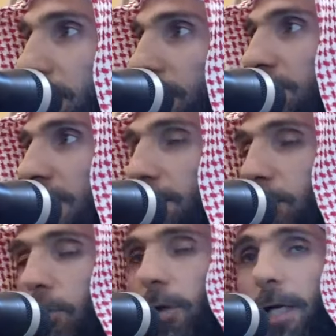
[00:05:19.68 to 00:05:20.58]
In
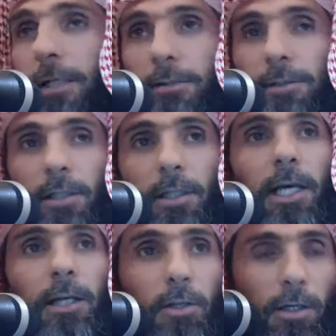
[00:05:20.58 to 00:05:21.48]
Islam, the Quran,
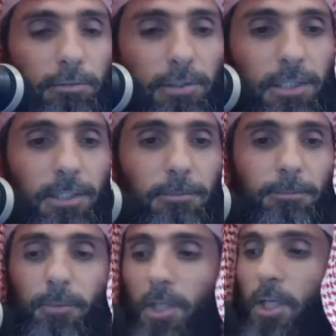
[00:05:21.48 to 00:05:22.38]
la ikraha fi din.
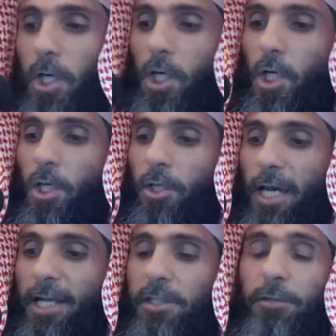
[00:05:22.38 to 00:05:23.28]
The
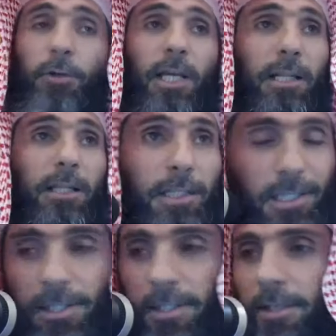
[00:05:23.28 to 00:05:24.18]
answer for that
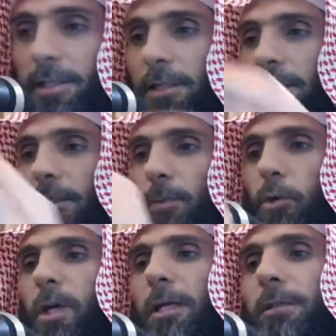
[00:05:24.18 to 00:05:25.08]
is,
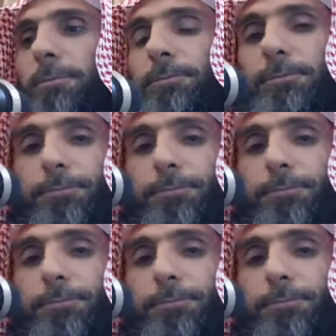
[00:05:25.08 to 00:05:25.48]
number one,